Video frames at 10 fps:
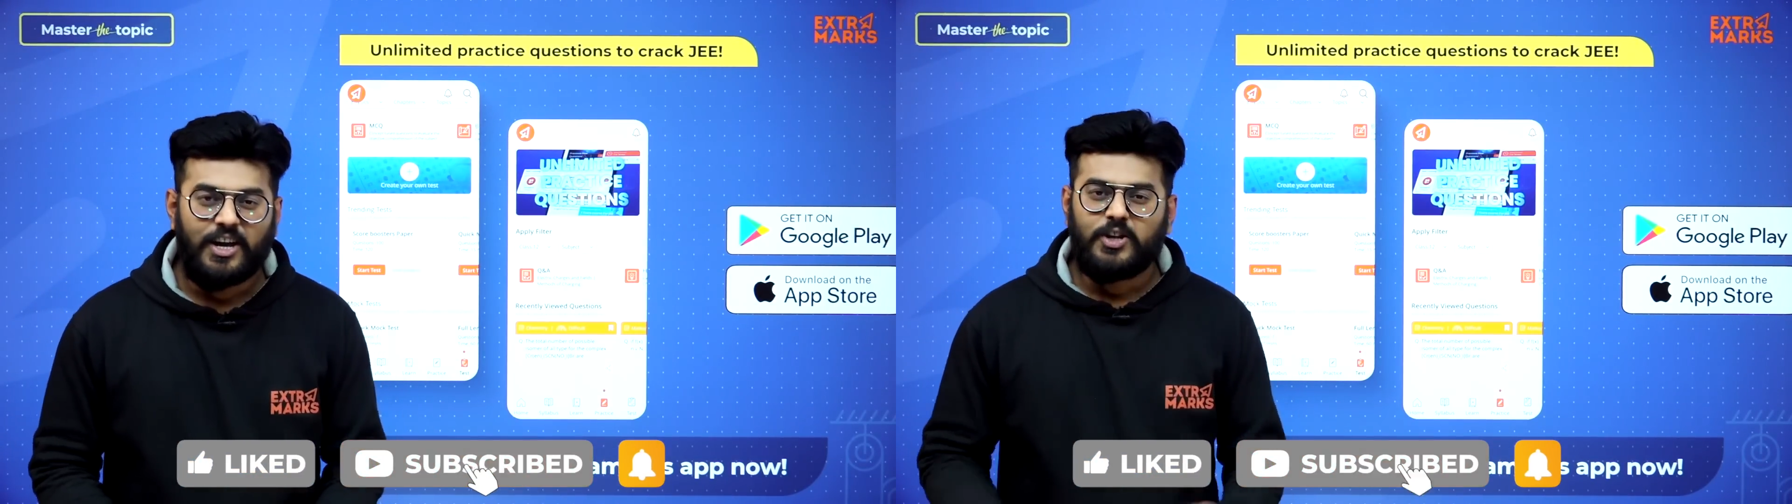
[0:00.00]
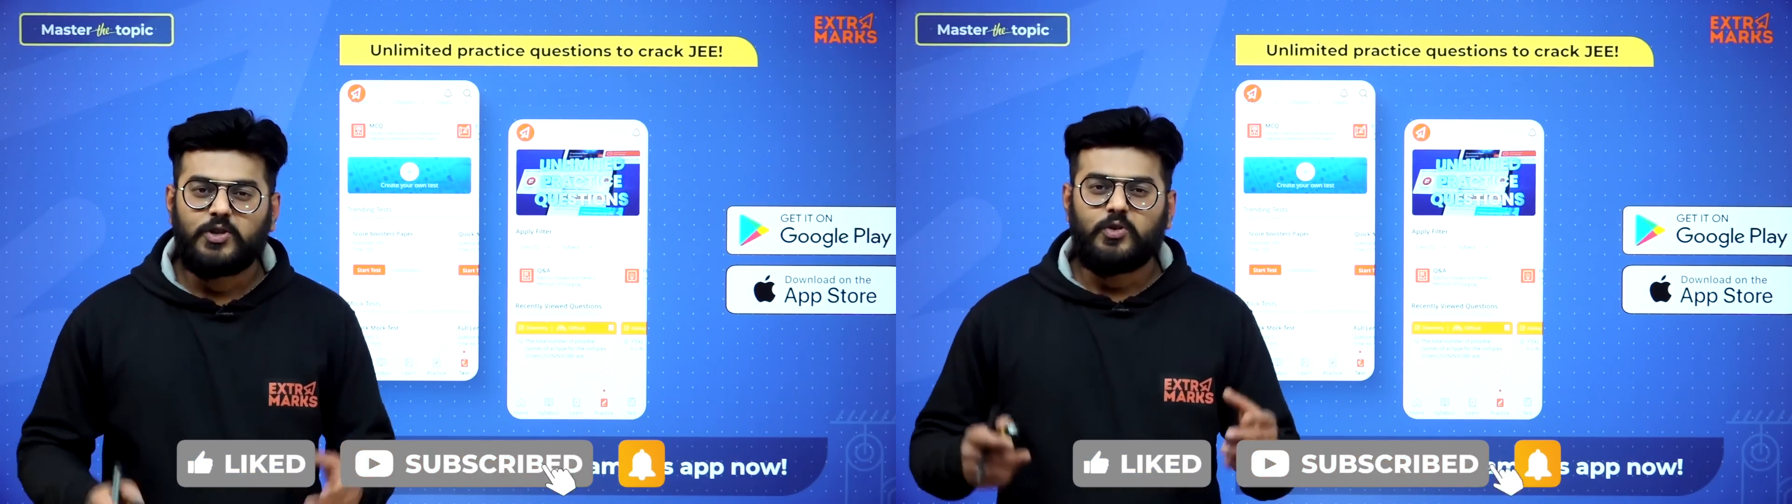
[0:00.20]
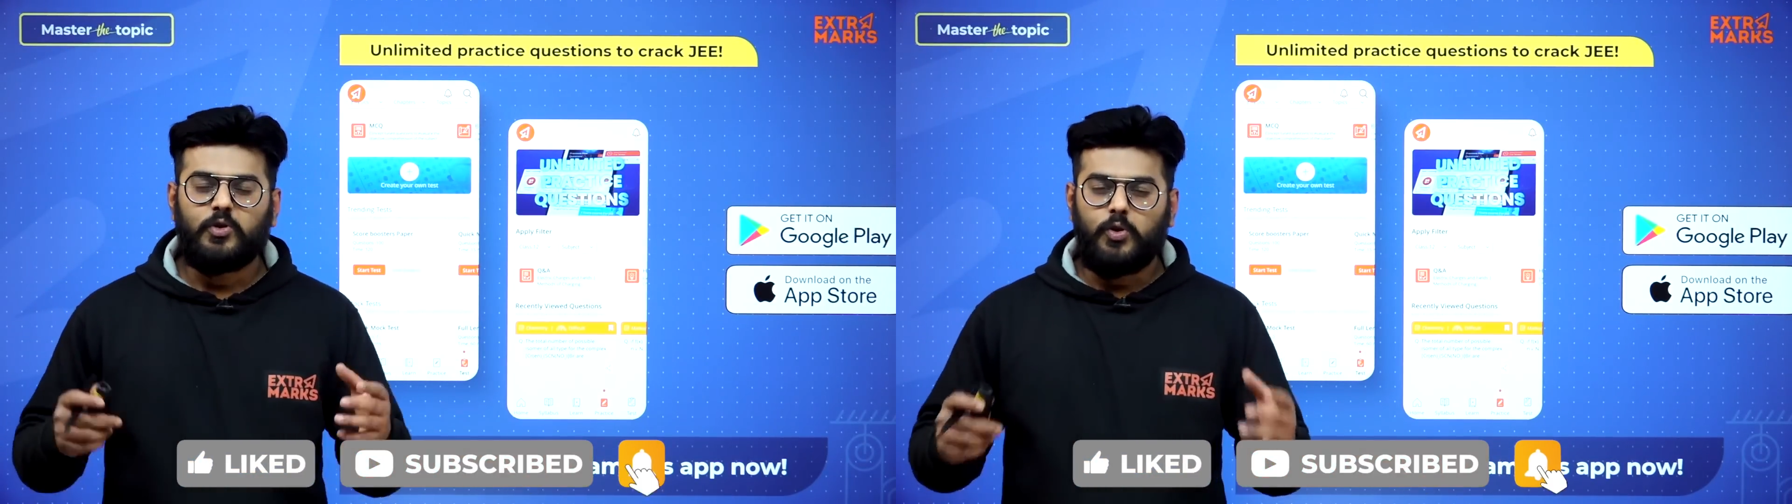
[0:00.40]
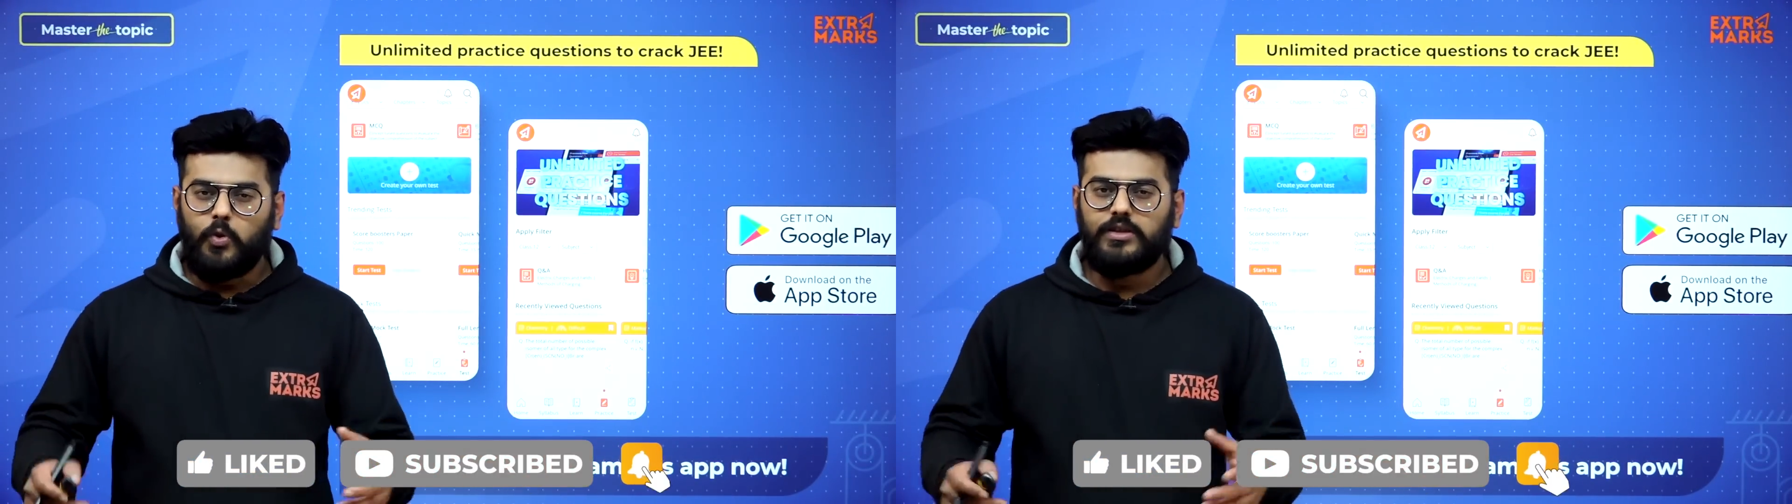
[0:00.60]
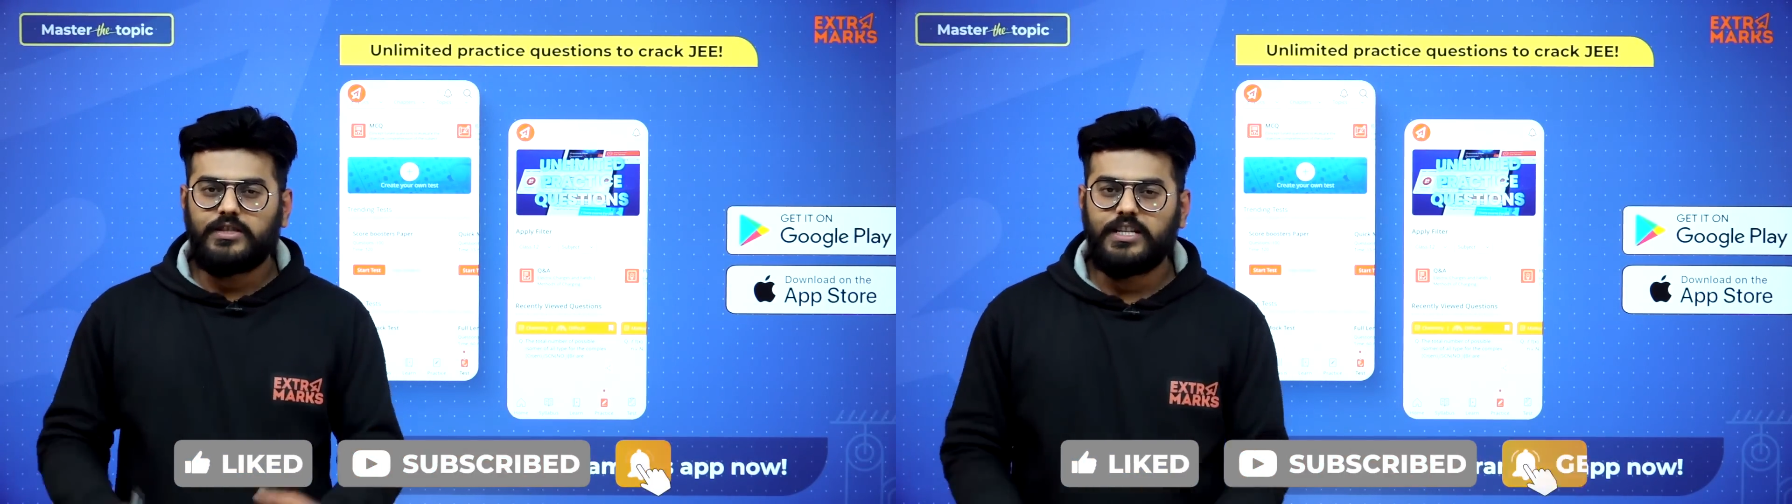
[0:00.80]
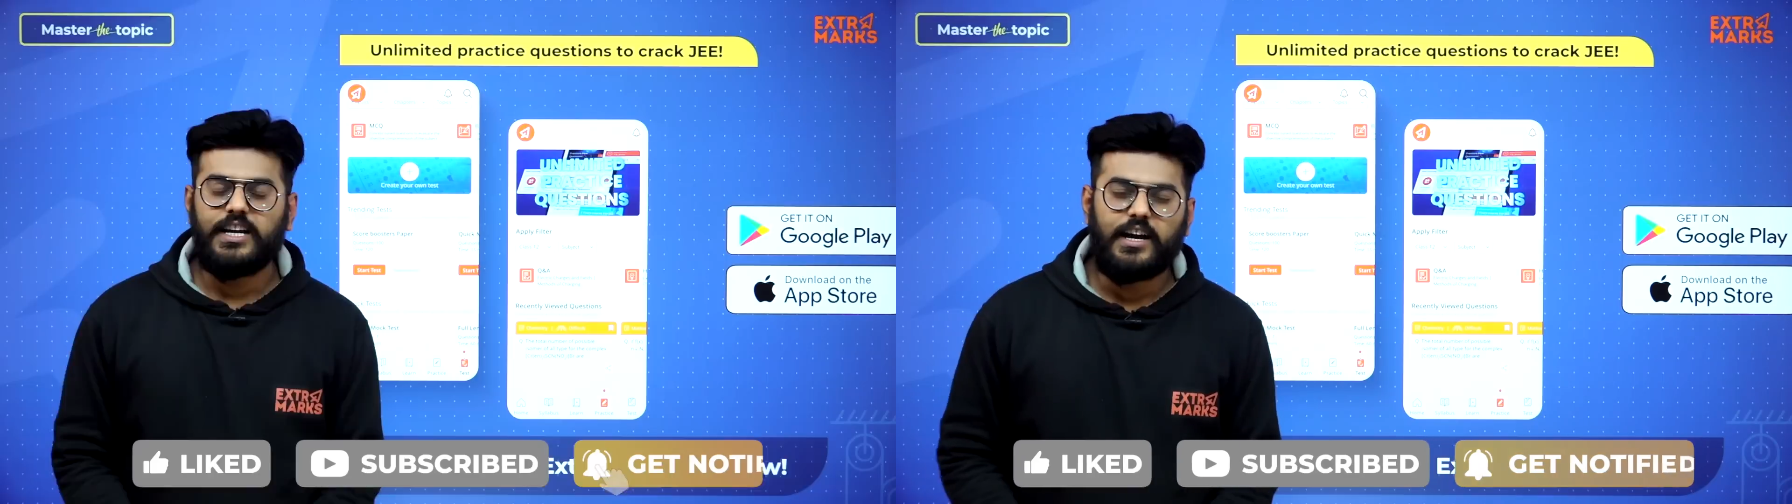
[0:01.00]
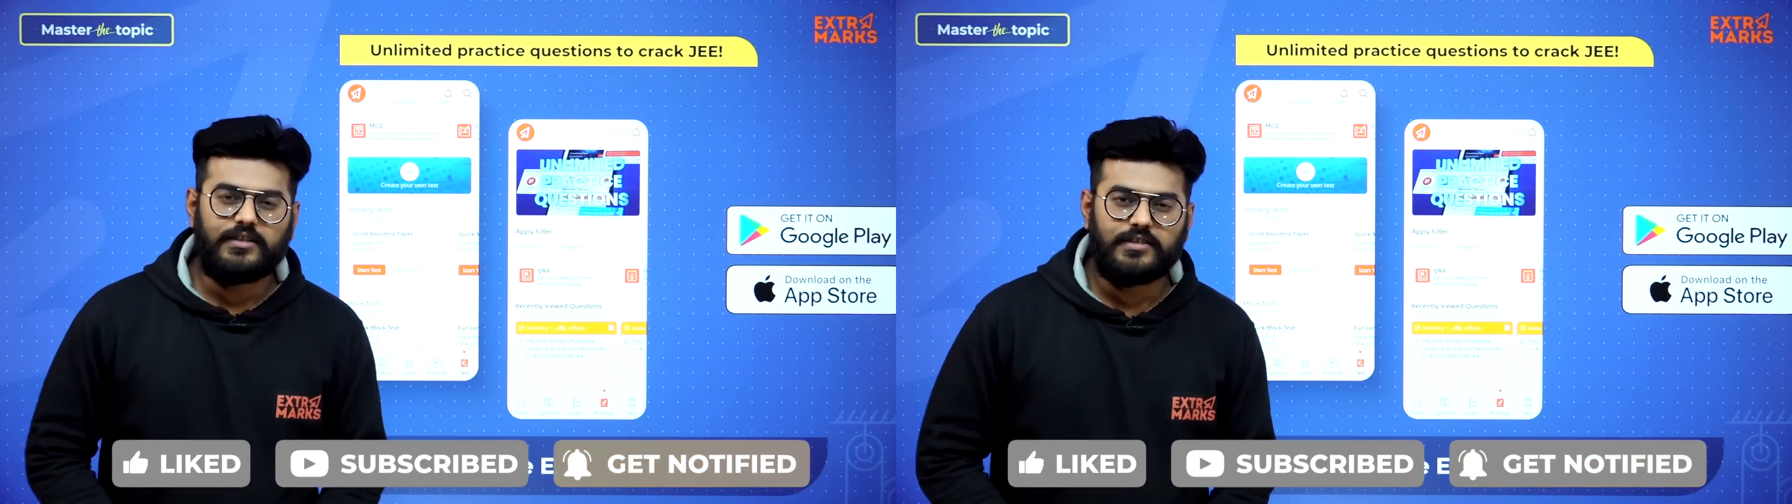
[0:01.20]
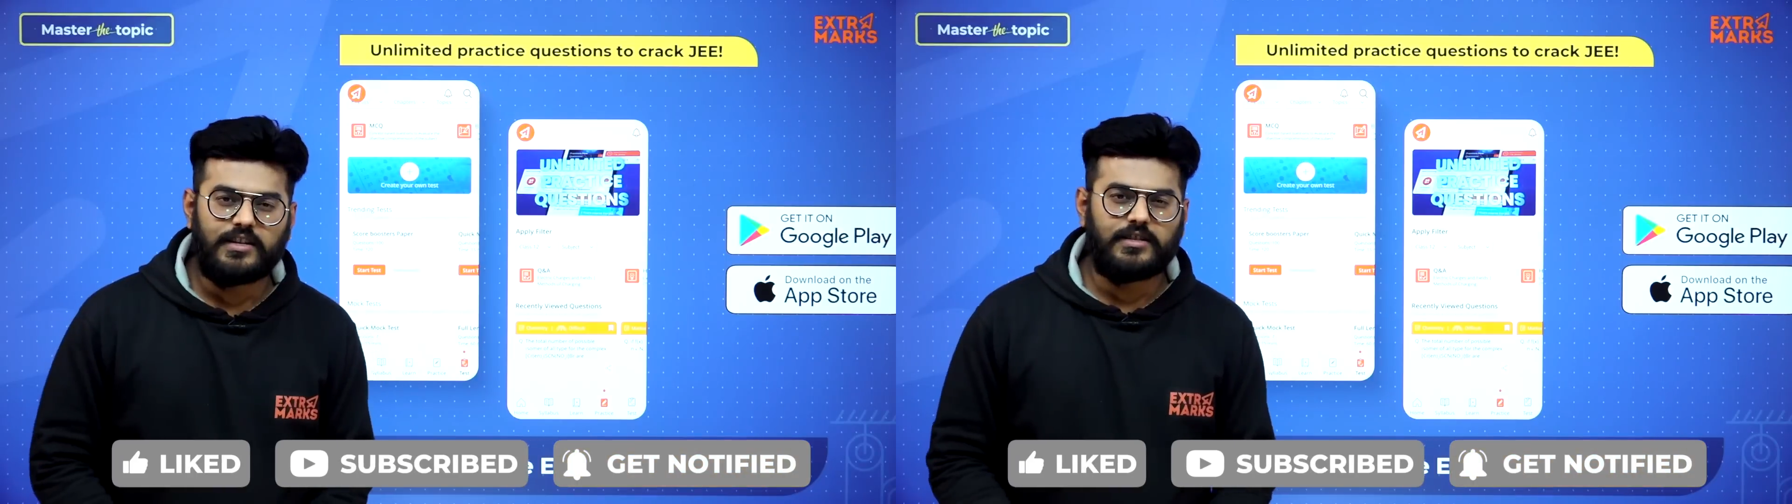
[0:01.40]
So don't stay
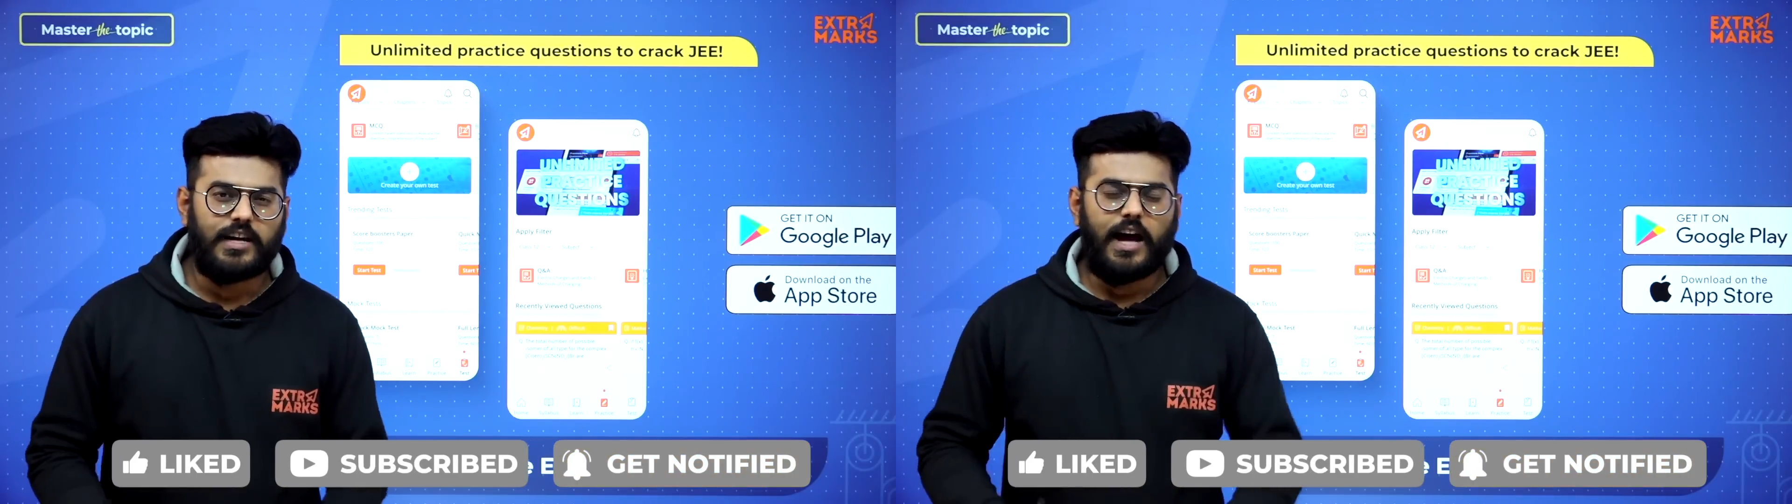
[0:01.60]
at rest,